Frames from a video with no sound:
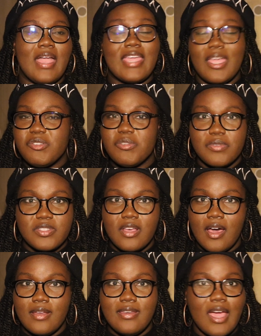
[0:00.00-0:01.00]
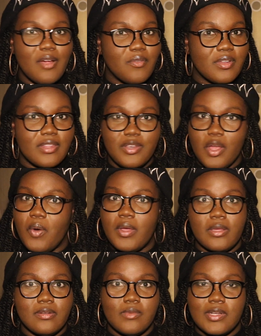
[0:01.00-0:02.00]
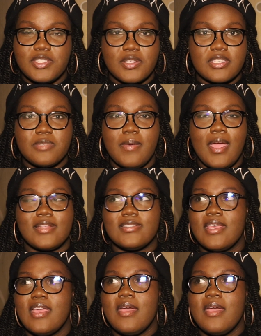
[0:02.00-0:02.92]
I came to Busan not really knowing what to expect,